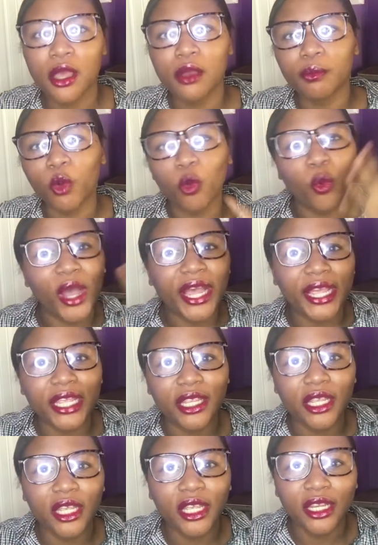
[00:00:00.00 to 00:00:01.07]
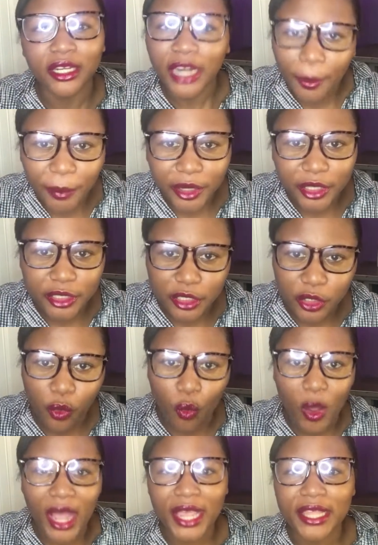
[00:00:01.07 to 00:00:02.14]
But why that person?
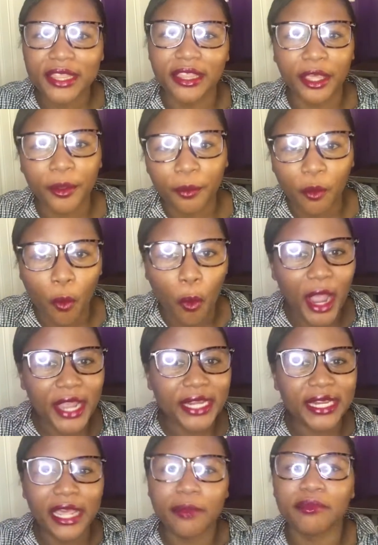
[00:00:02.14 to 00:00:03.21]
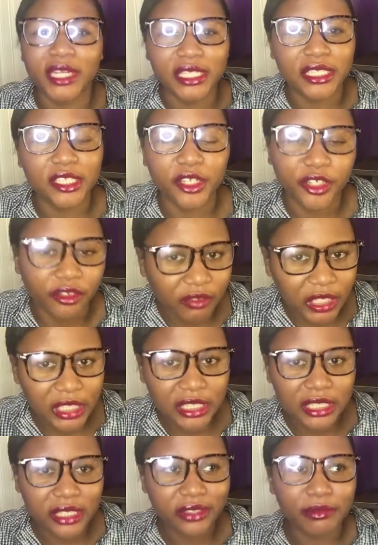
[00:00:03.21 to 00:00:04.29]
Why them deserve
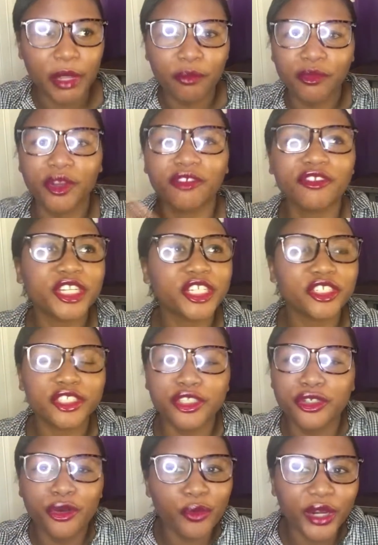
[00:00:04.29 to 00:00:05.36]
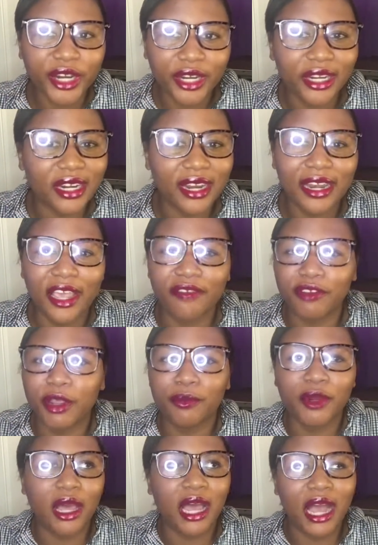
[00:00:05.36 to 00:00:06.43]
this? Them not reach nowhere in a life. Them
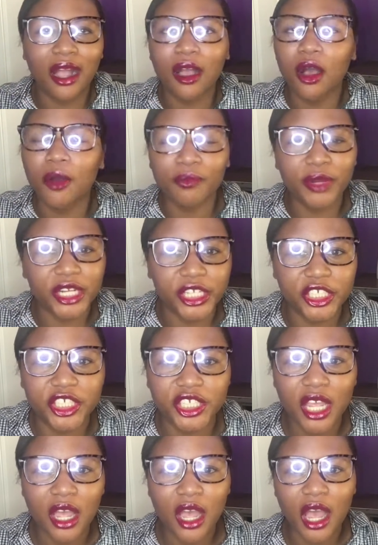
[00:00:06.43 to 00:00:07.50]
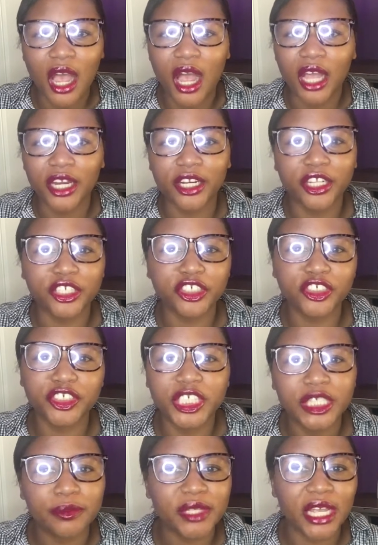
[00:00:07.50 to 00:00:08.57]
not accomplish all of their
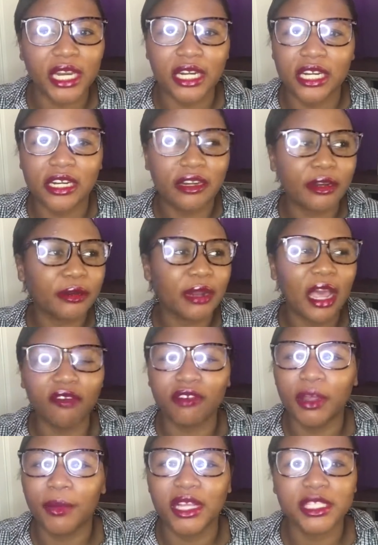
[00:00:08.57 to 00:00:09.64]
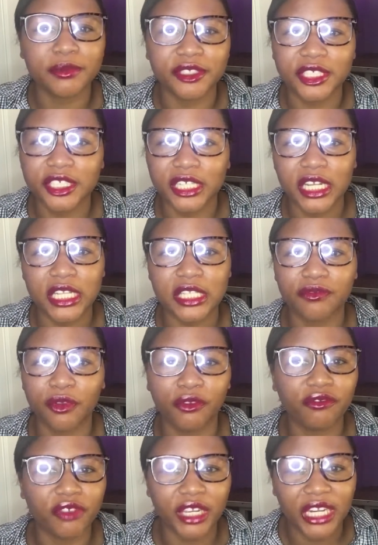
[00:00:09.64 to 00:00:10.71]
dreams and have them aspirations
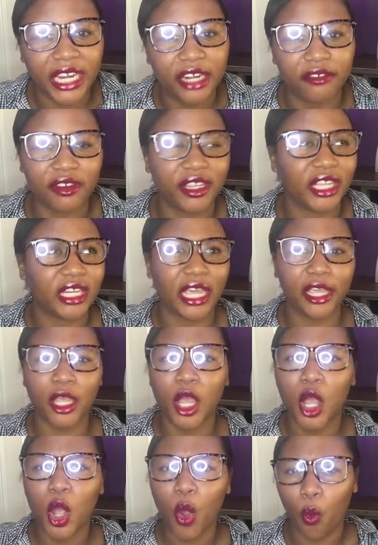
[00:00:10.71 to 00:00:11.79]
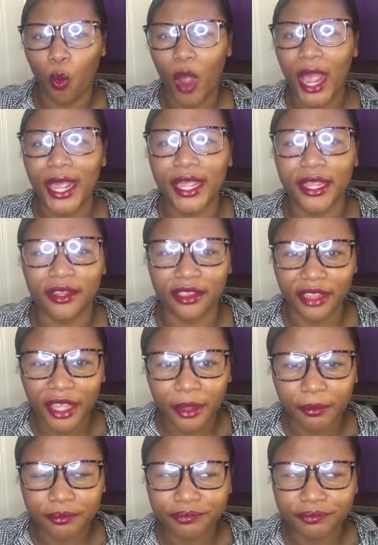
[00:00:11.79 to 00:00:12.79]
fulfilled and everything. Like, why them?